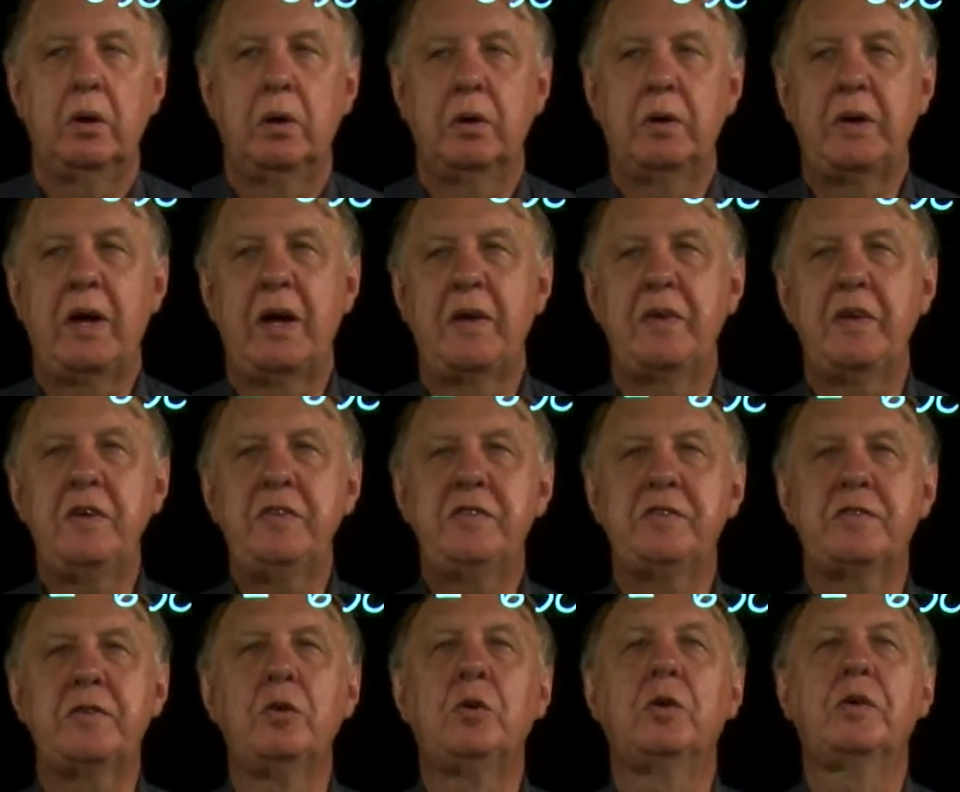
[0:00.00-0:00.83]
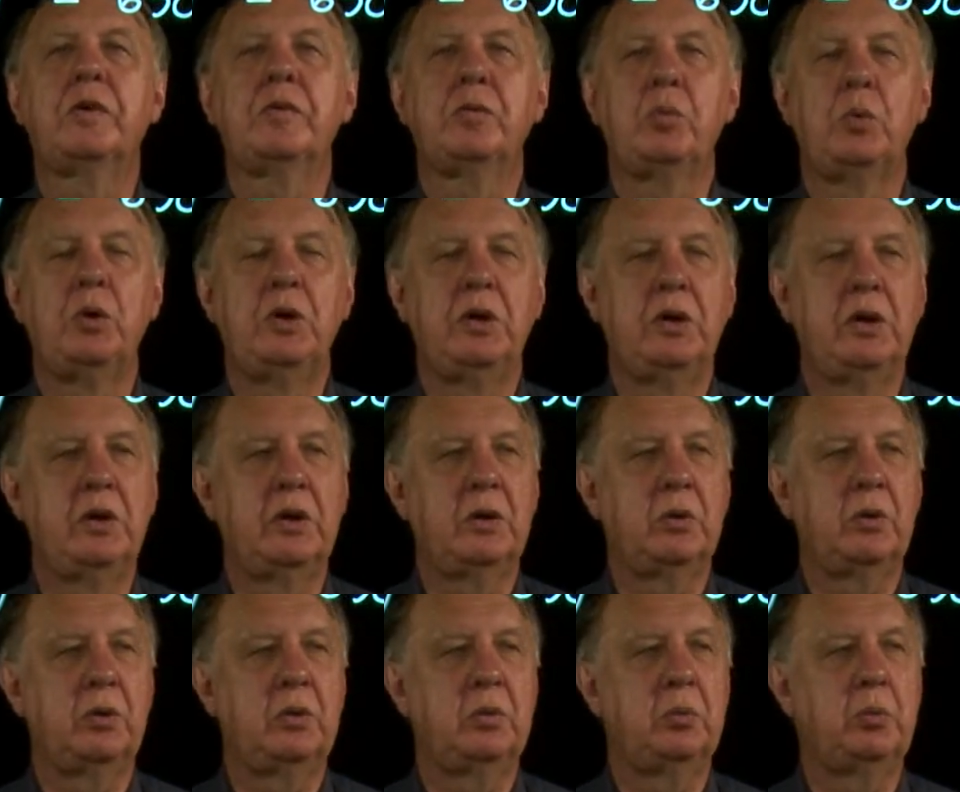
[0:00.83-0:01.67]
Now this sort of work
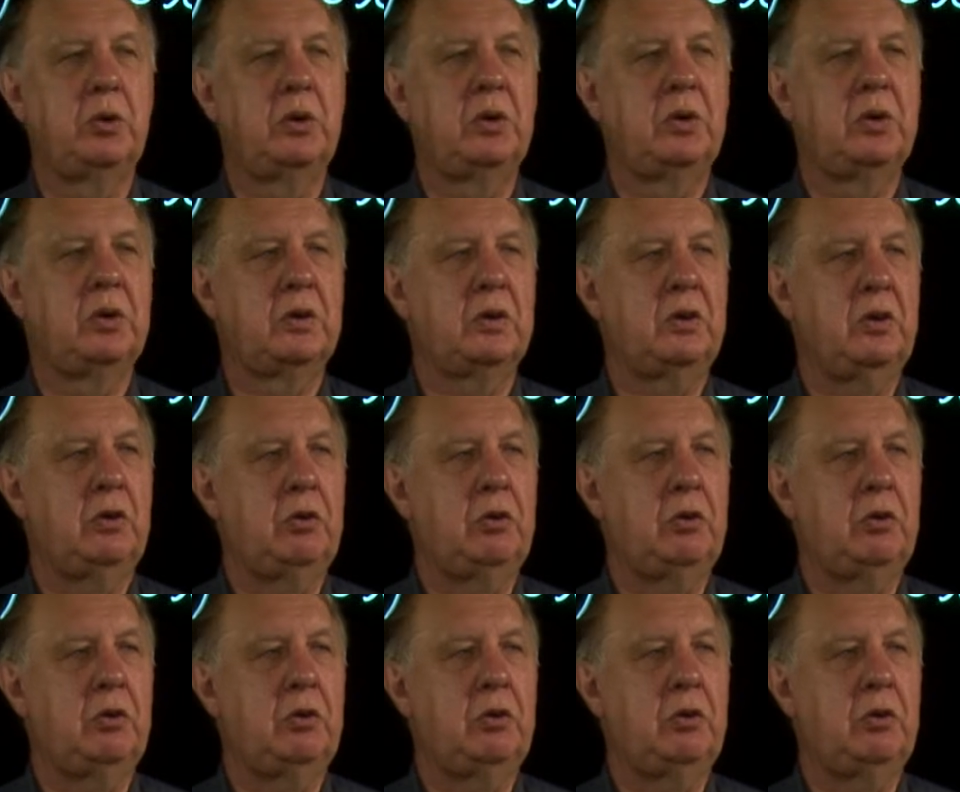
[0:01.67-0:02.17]
will